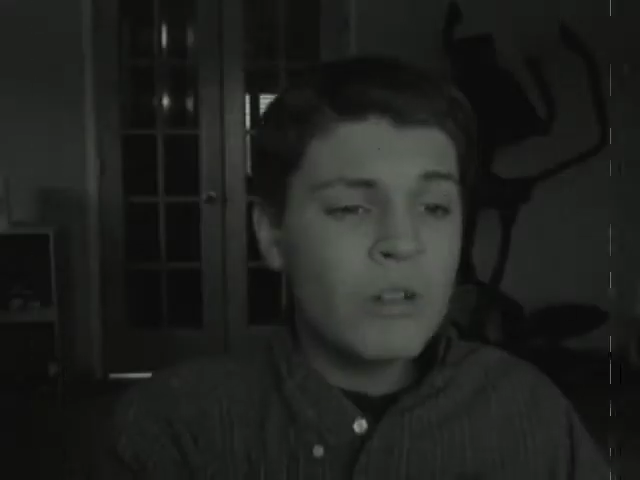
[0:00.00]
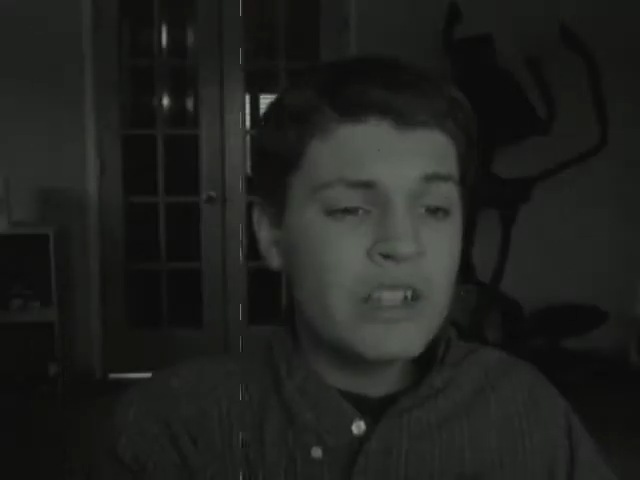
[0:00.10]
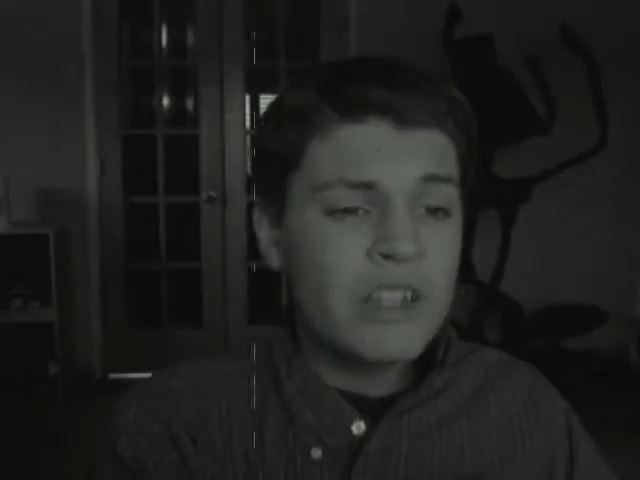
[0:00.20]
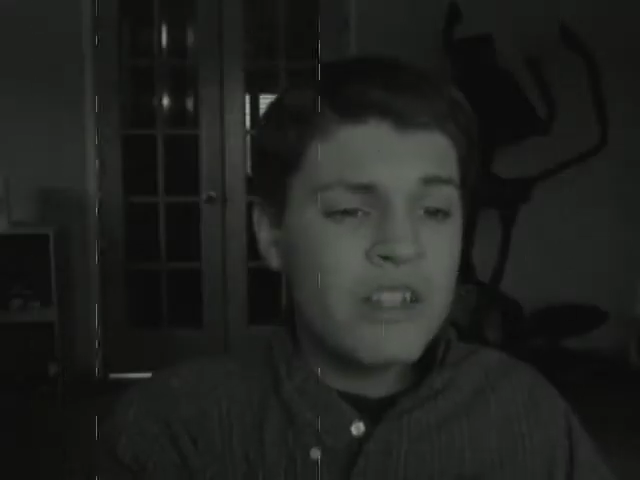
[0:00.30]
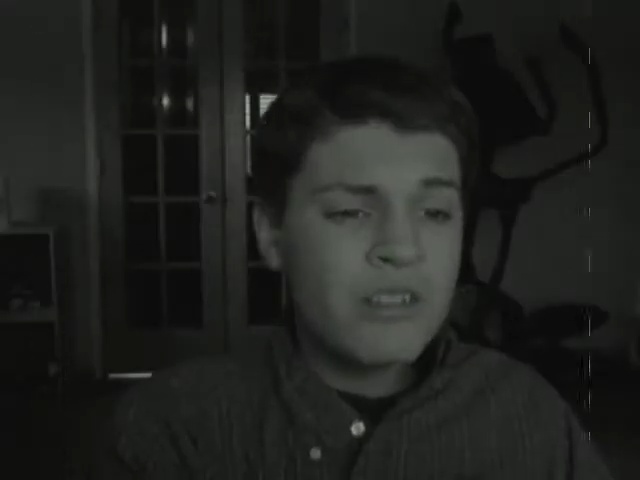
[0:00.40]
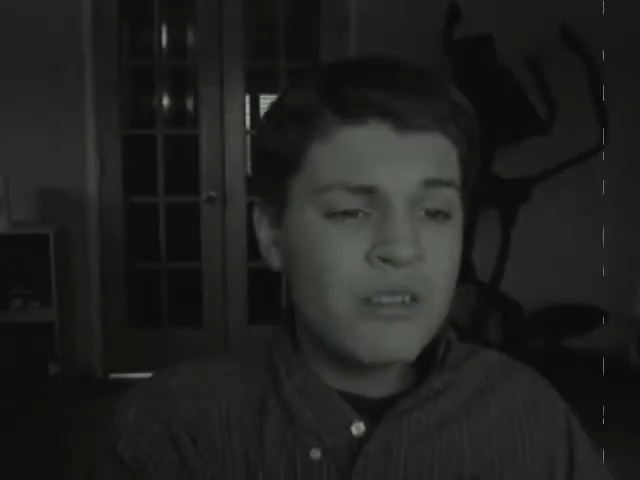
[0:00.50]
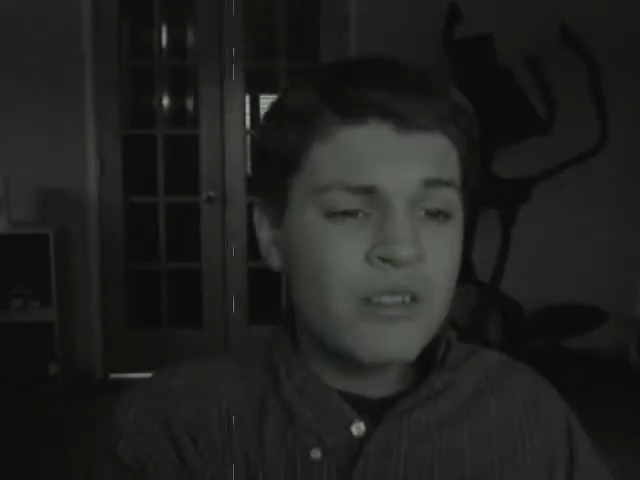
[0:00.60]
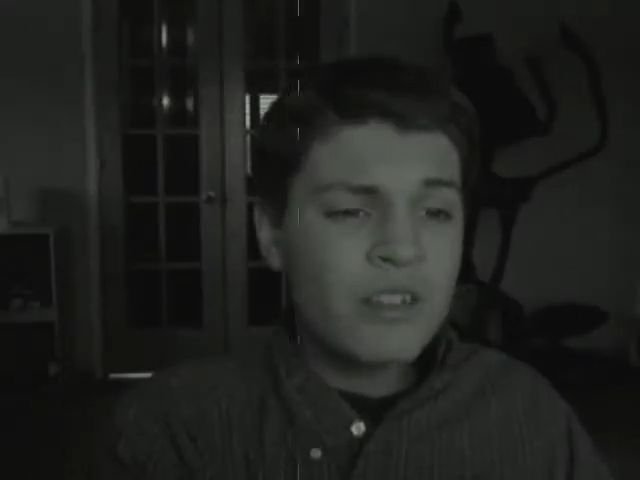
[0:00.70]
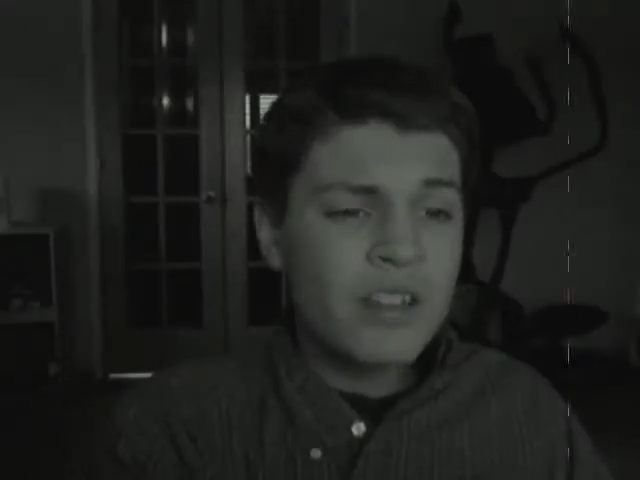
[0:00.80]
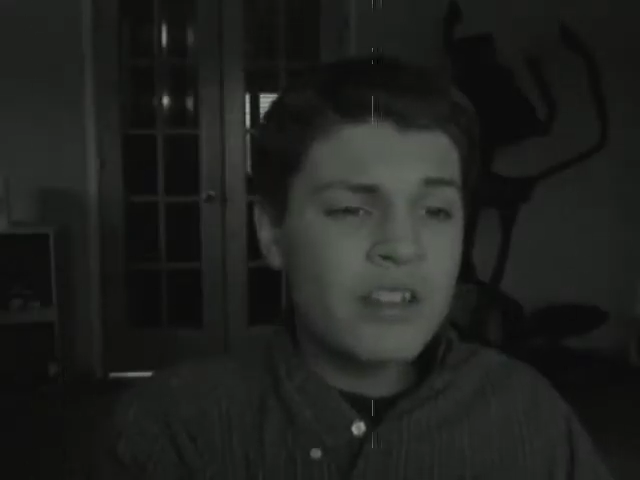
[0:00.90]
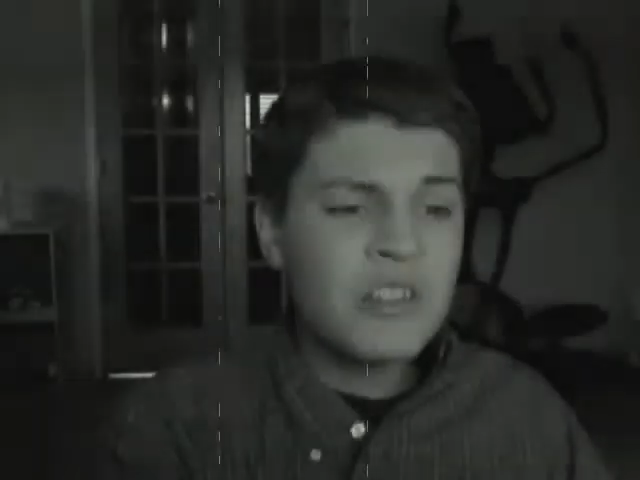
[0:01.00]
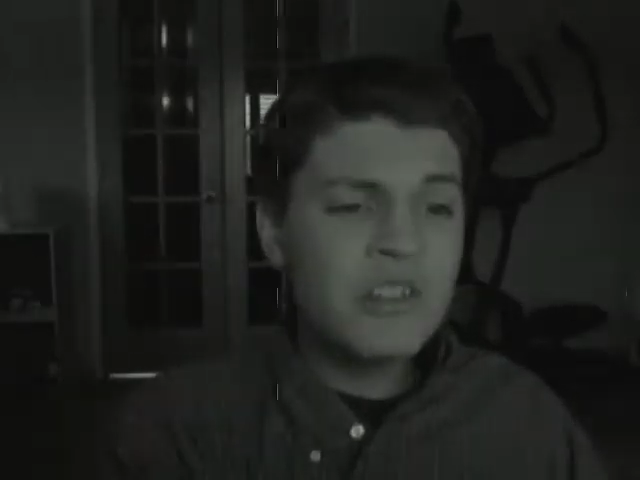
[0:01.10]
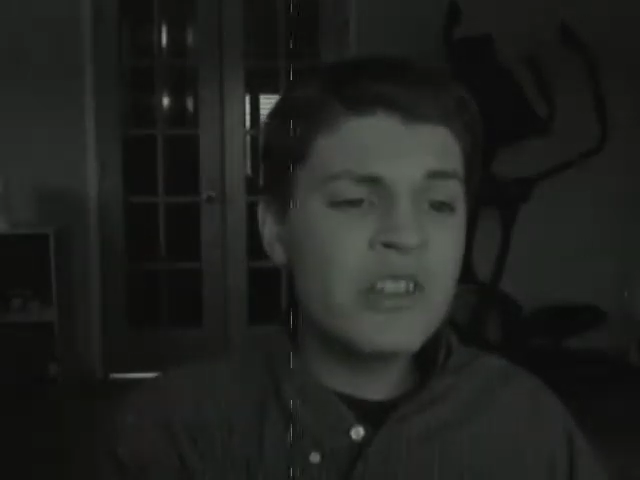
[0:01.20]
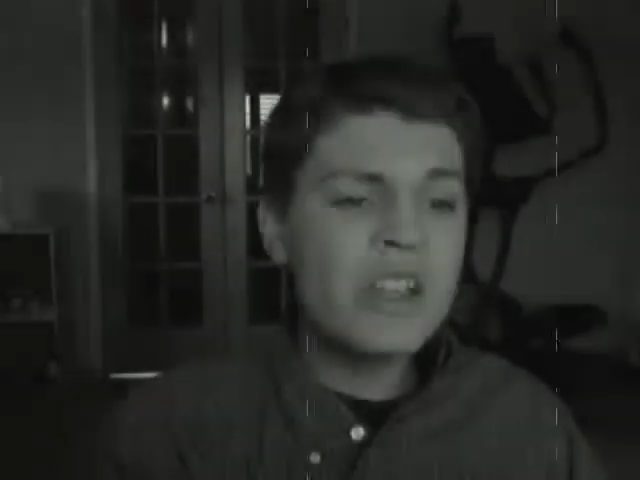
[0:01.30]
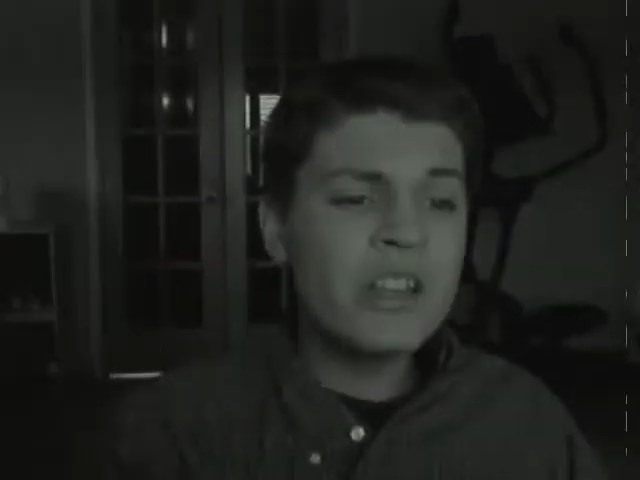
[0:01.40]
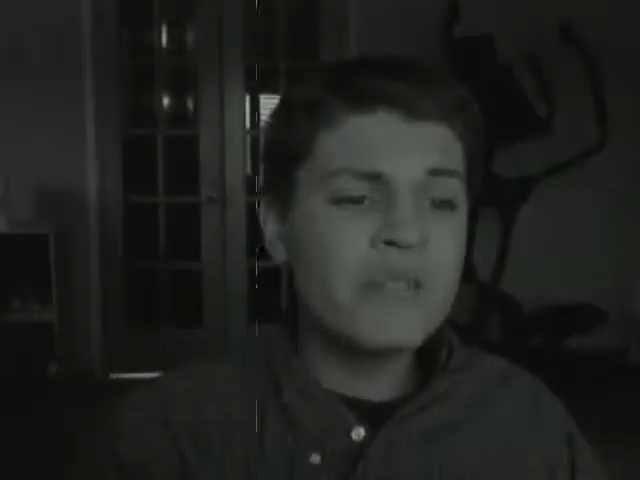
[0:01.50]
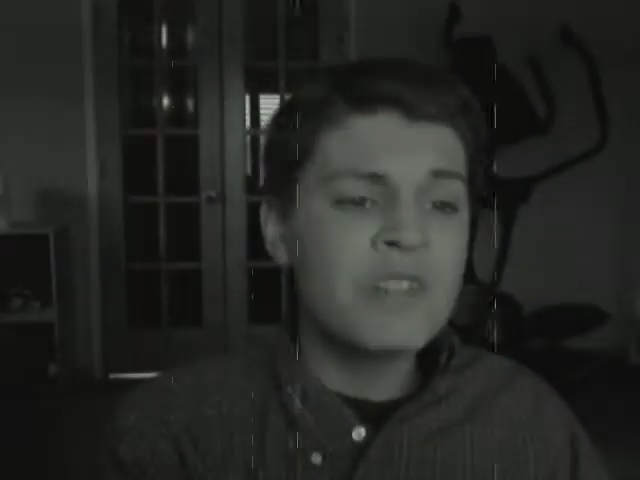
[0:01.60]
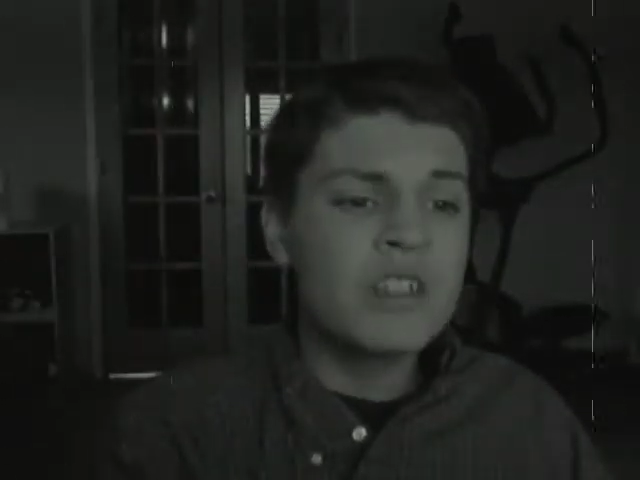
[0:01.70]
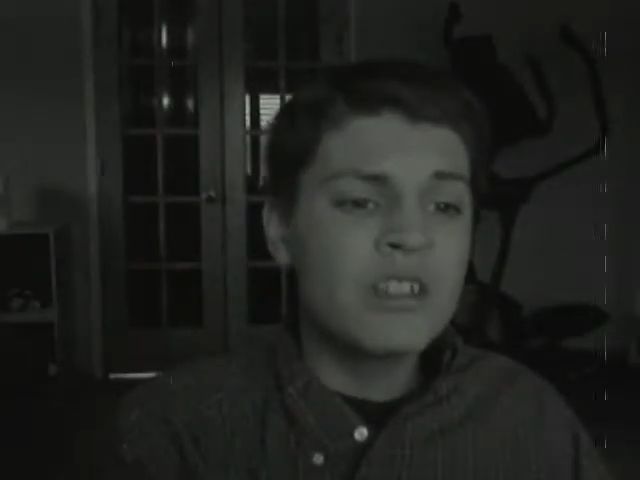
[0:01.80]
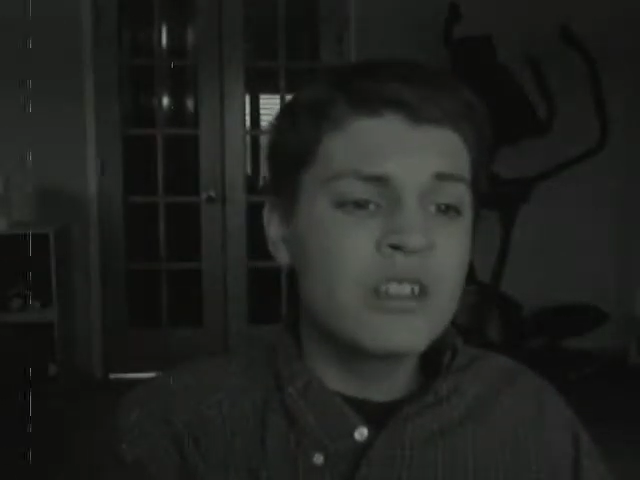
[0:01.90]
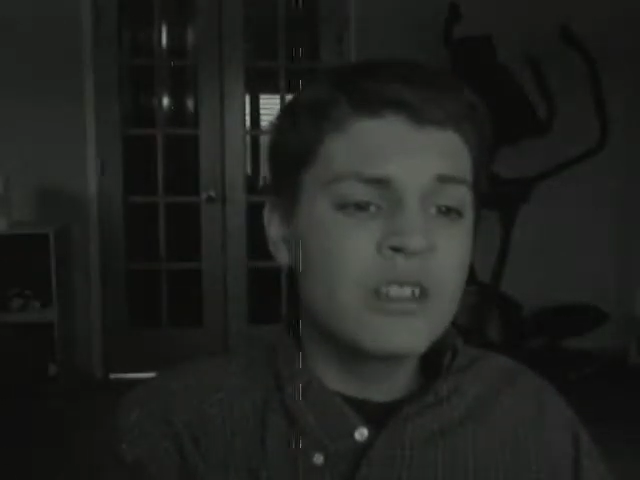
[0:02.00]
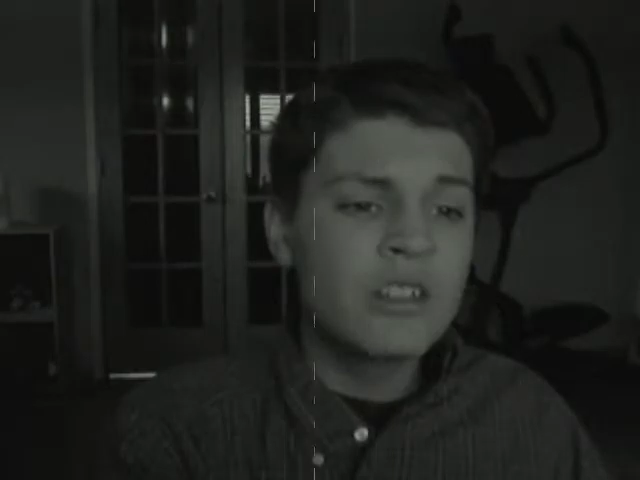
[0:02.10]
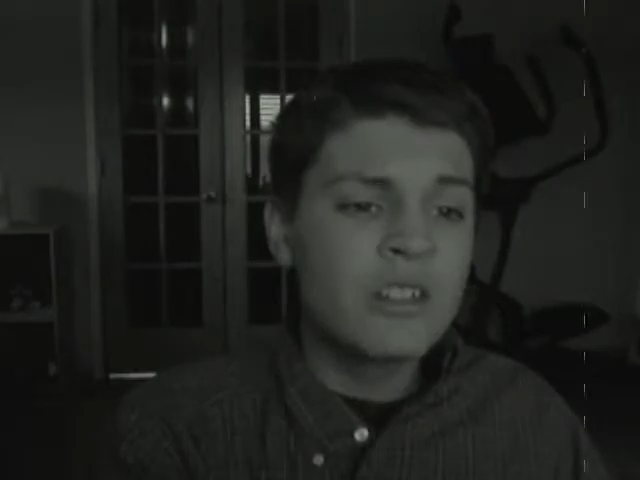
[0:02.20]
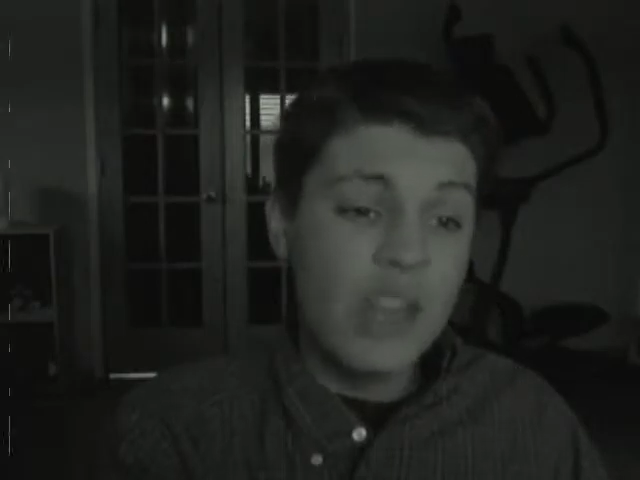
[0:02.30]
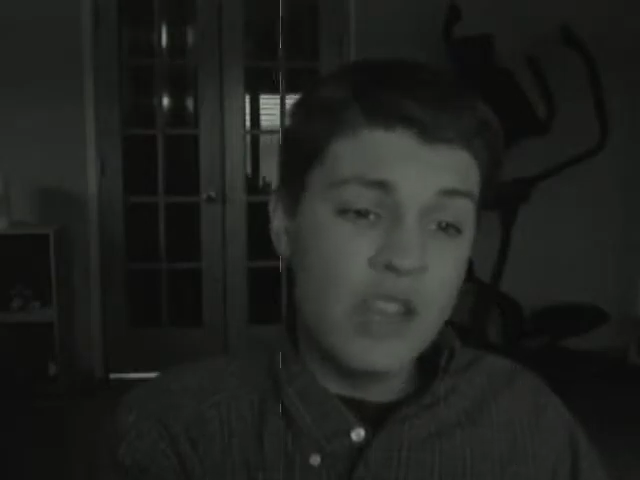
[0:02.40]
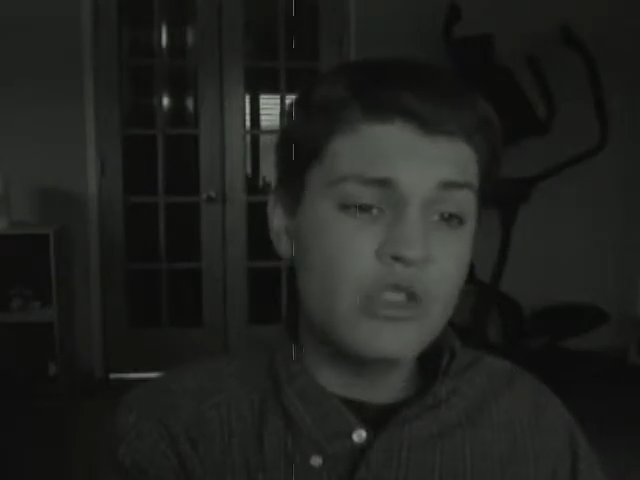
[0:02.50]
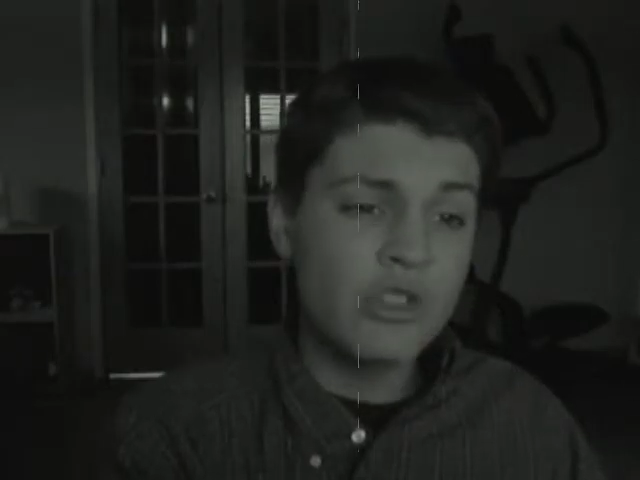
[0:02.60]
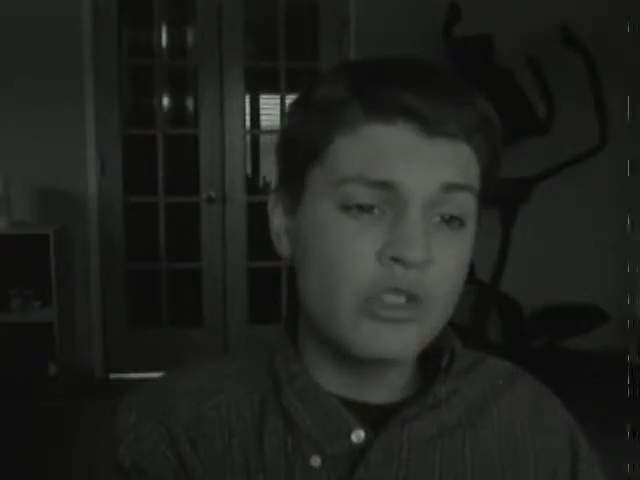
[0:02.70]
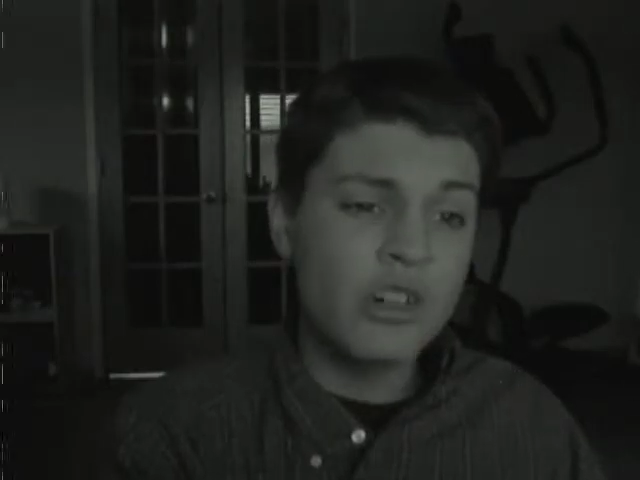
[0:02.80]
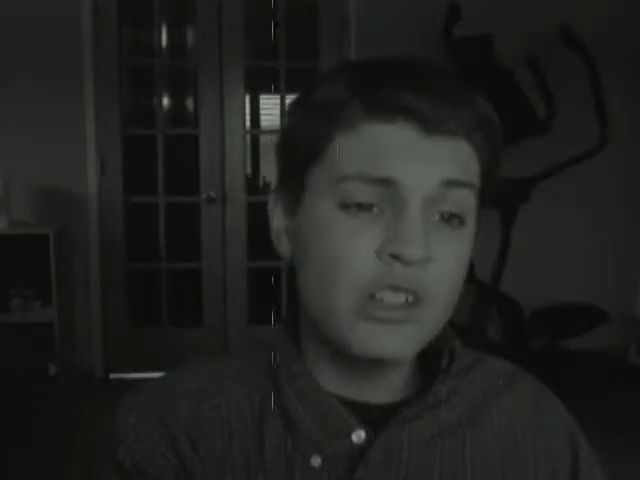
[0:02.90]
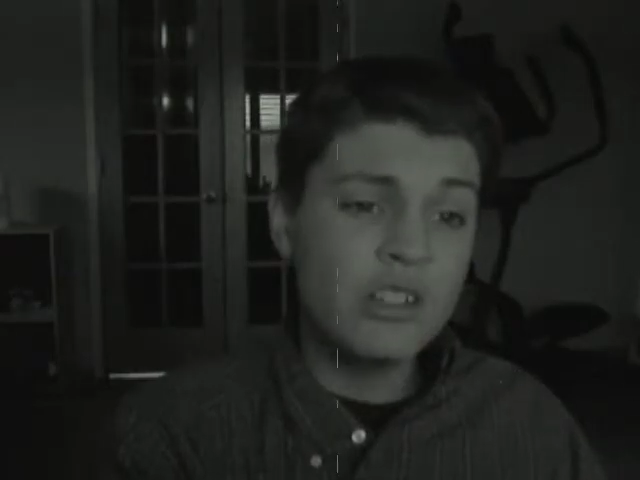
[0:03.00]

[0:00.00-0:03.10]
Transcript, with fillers: What is the celery? Is it